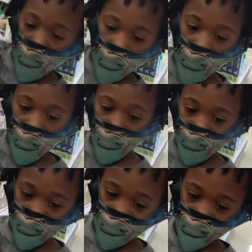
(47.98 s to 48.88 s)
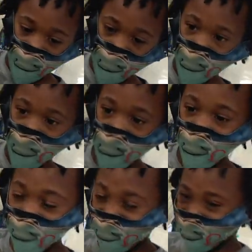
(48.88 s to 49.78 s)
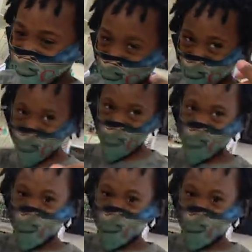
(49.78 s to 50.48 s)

(no one is talking)